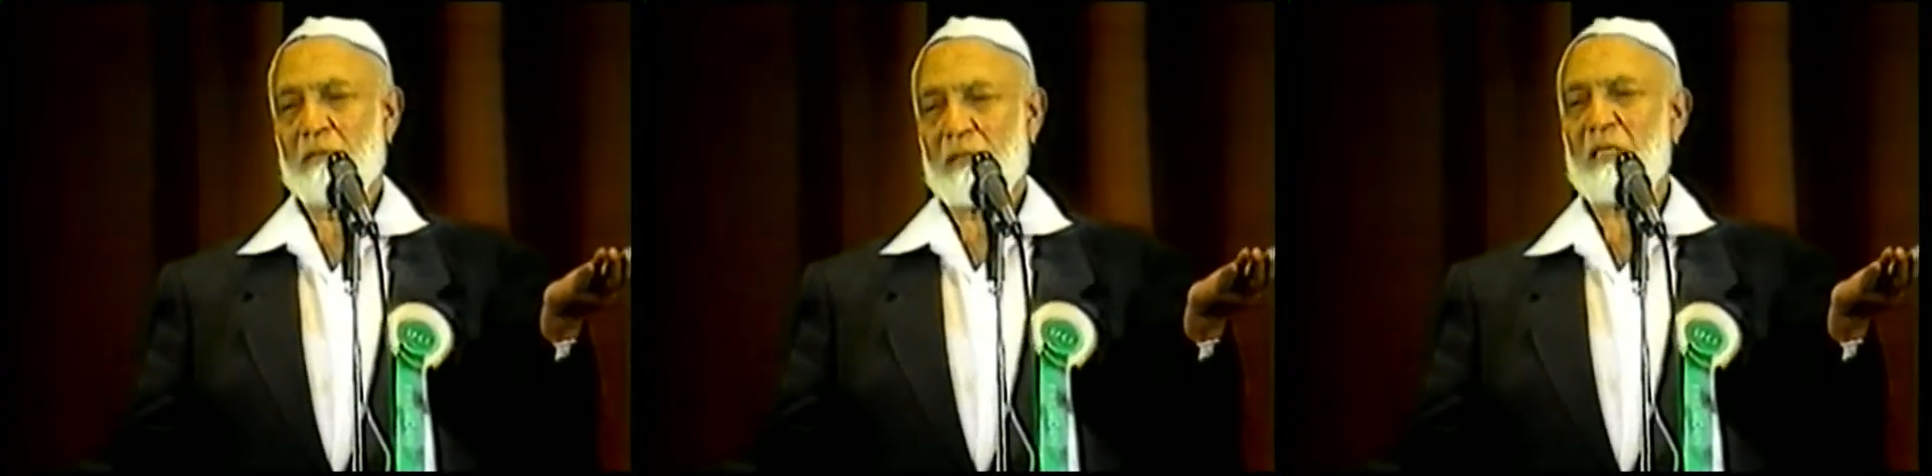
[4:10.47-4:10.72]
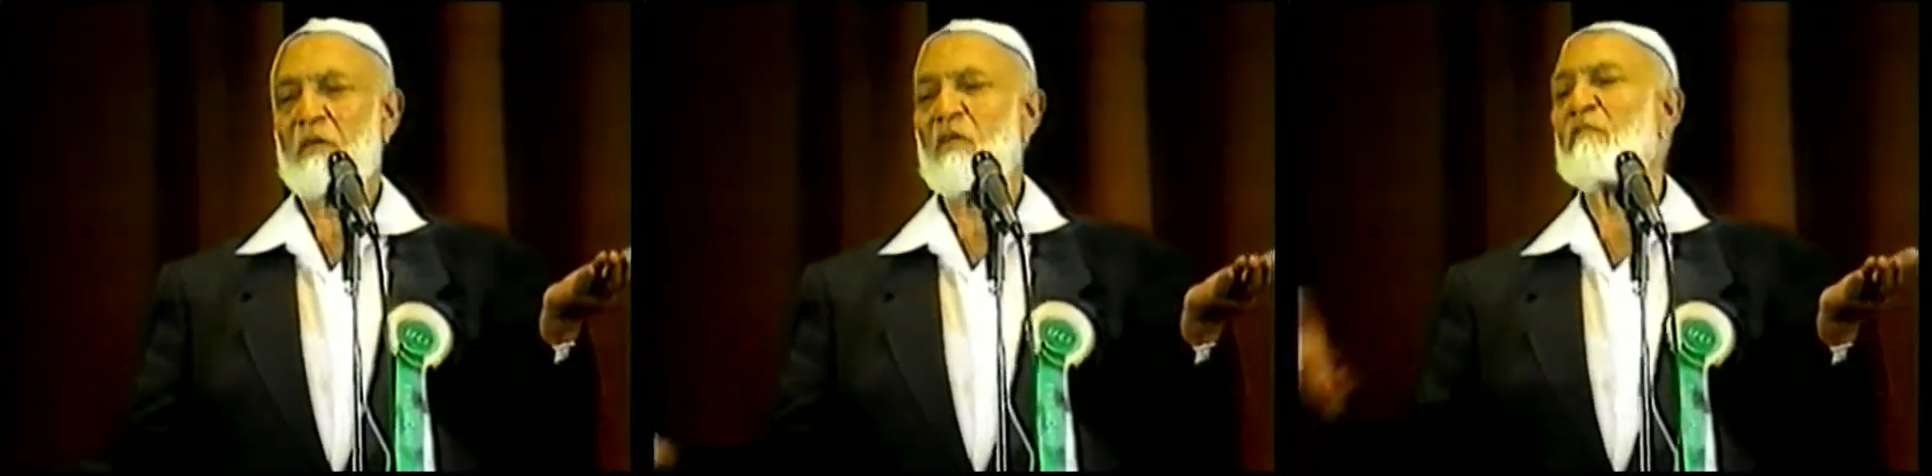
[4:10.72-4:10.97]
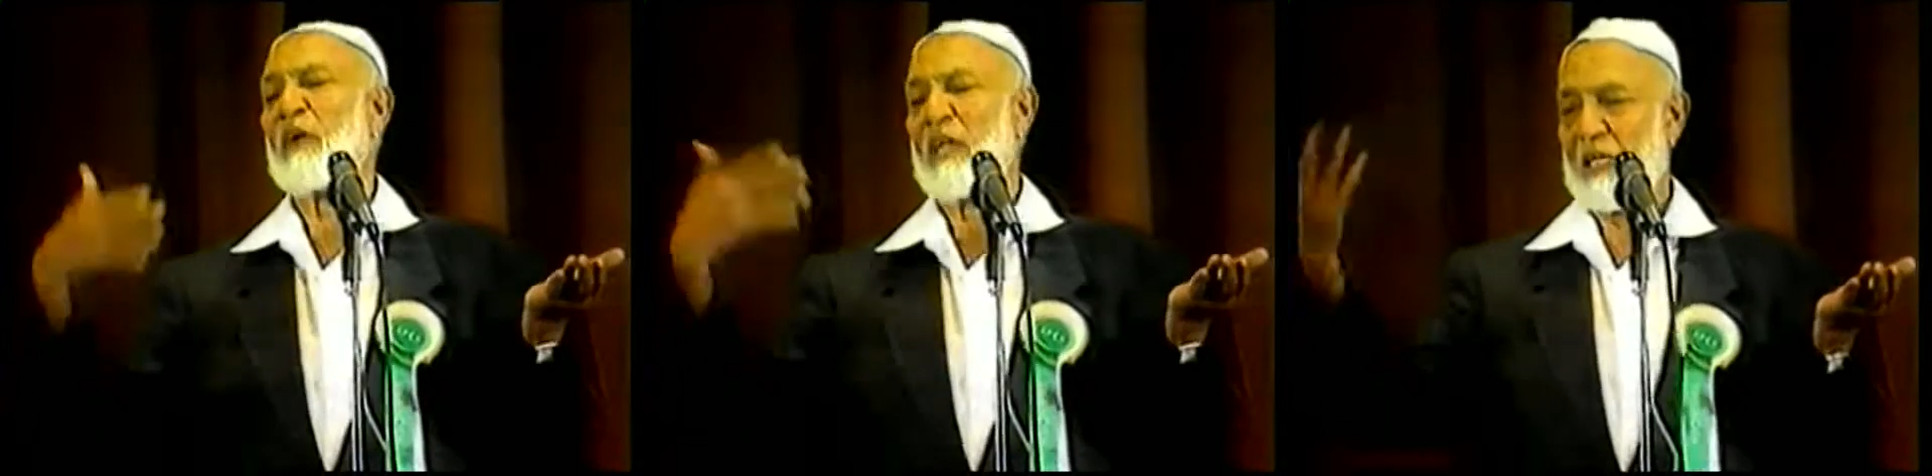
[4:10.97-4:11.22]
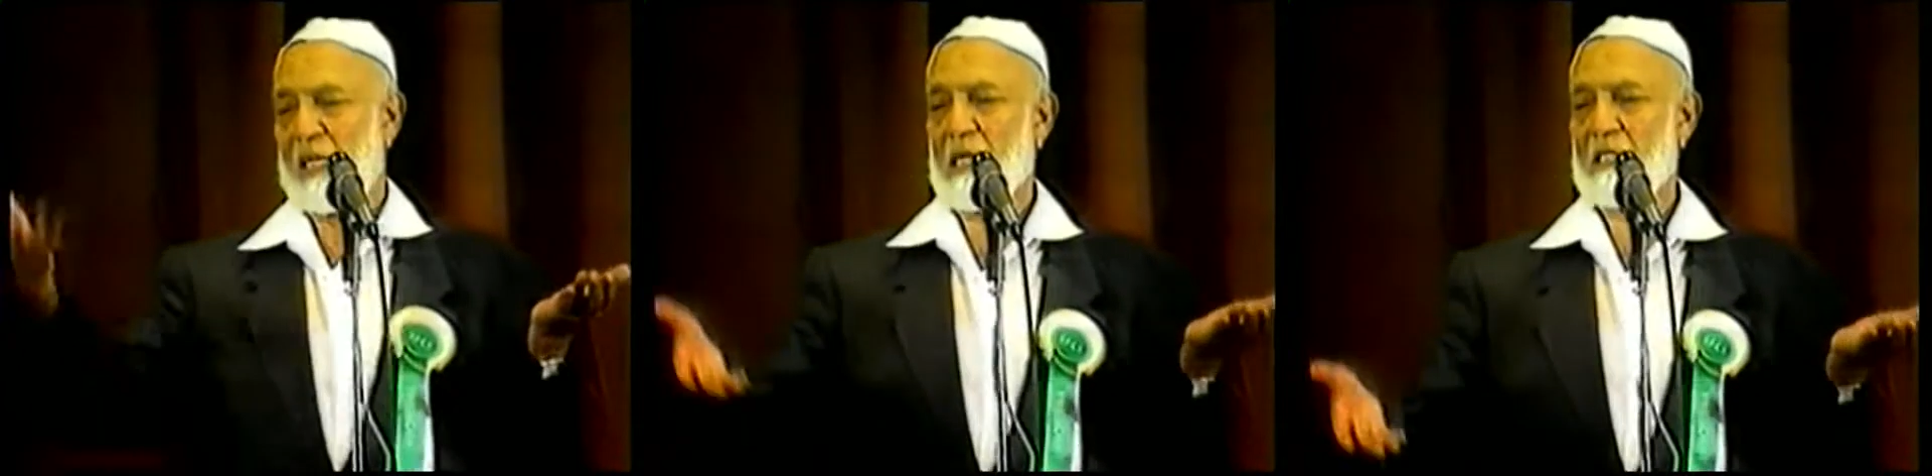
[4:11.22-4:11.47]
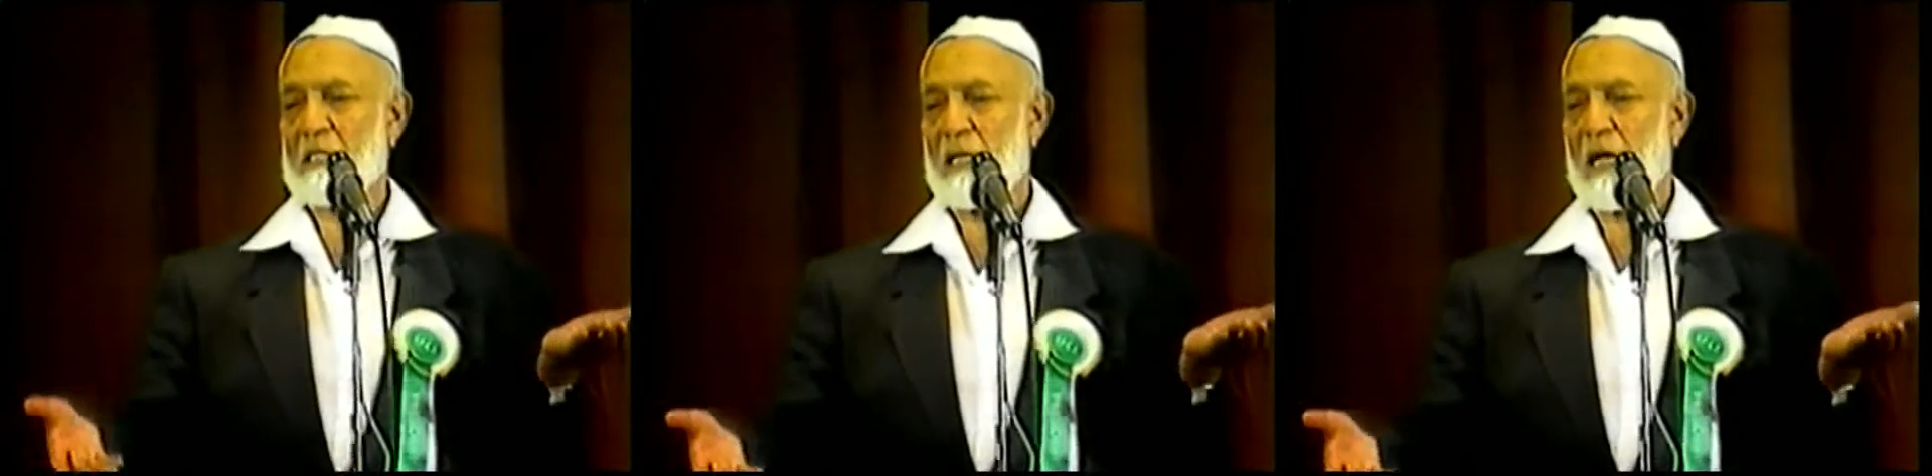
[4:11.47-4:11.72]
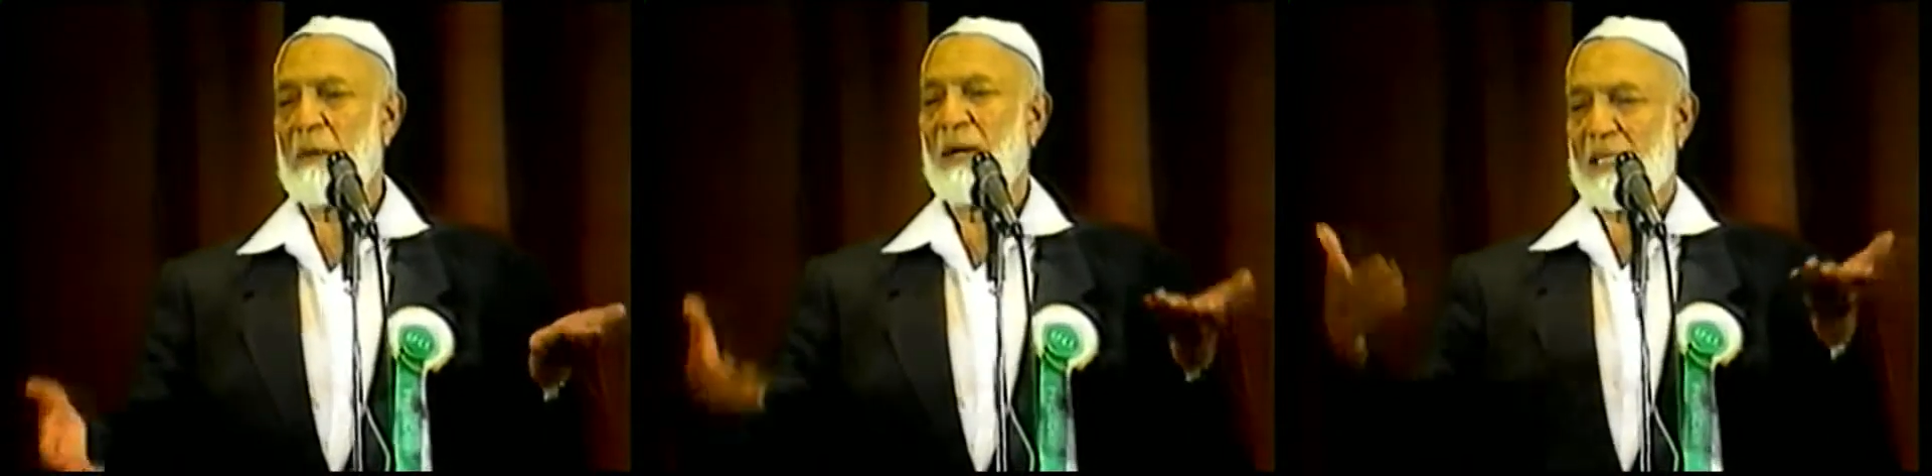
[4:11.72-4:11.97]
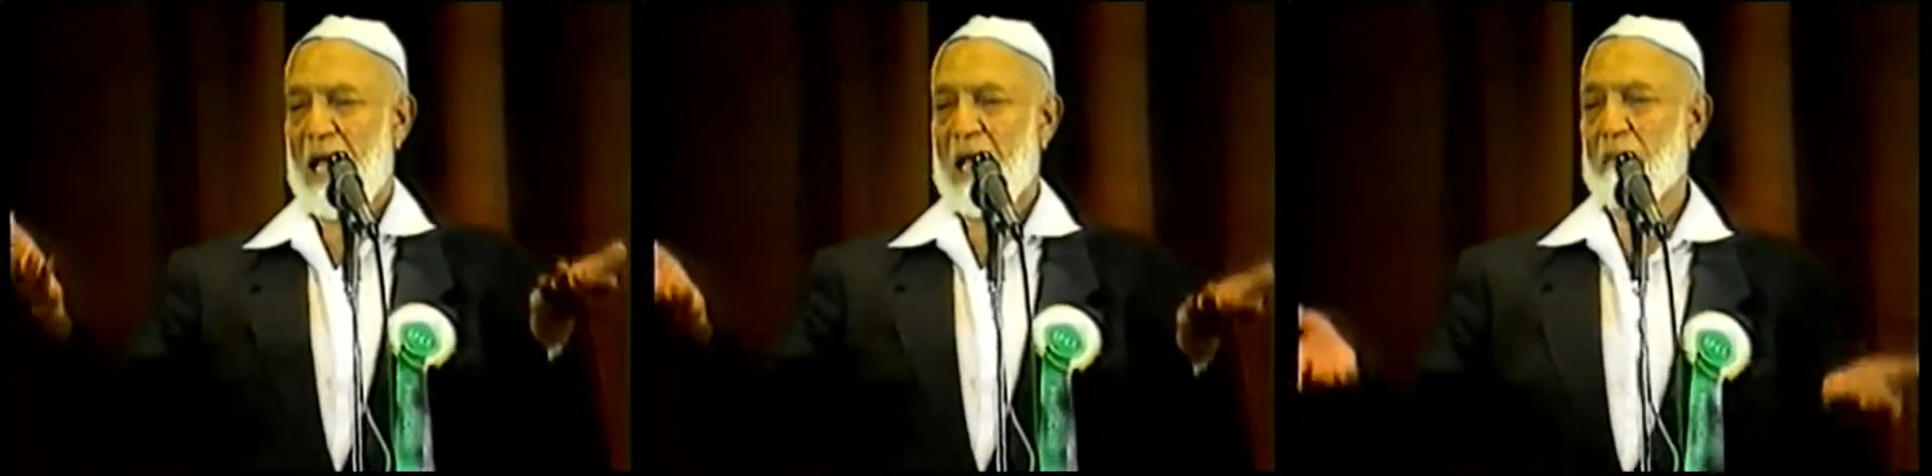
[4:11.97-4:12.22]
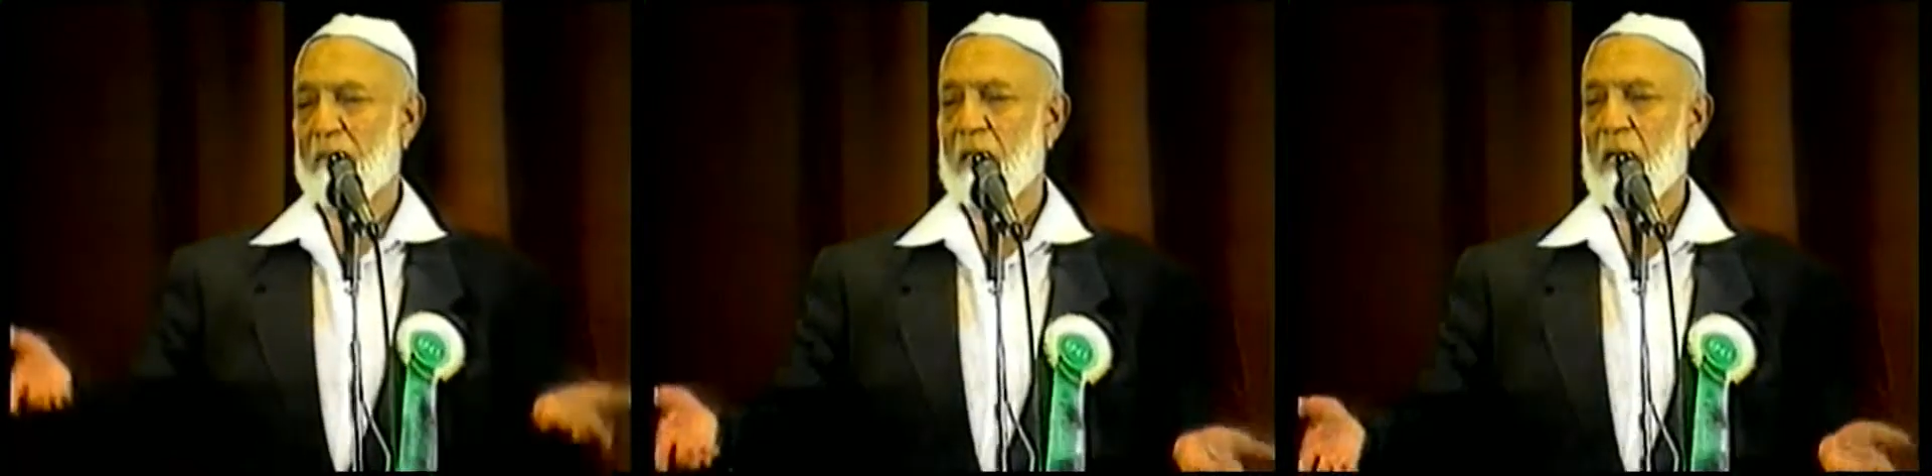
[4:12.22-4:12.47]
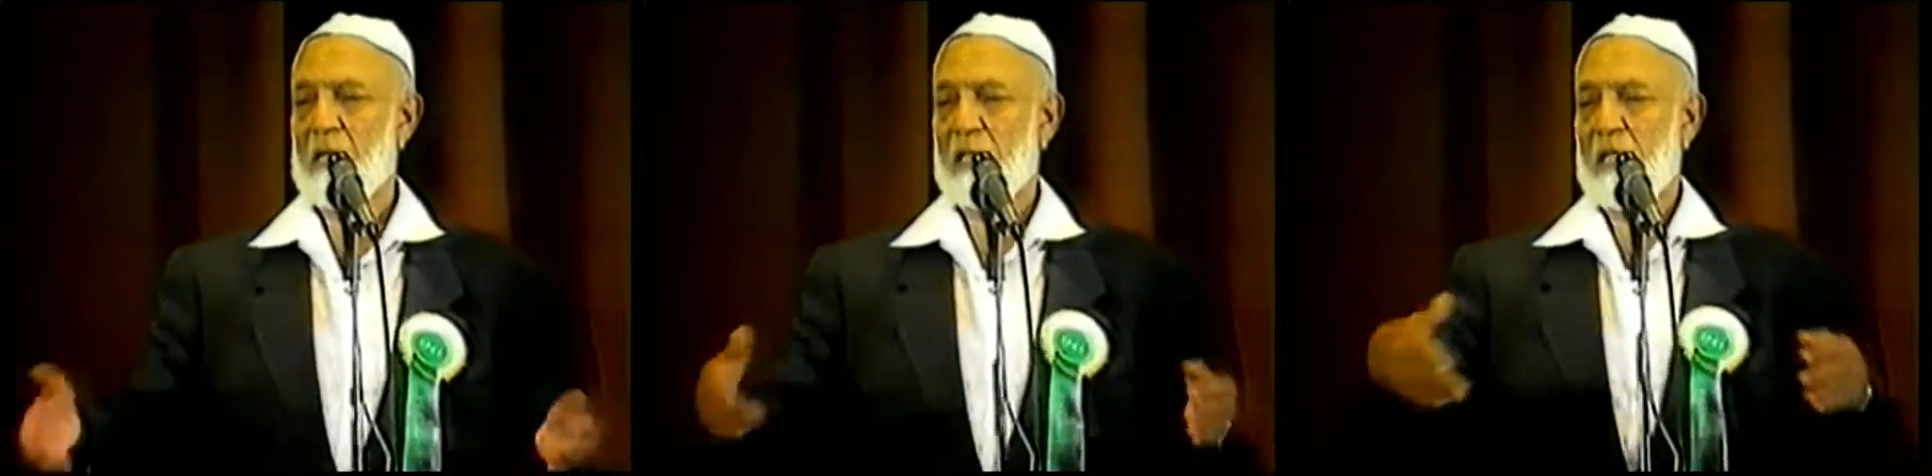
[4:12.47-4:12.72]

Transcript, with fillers: These are fairy tales among the Arabs.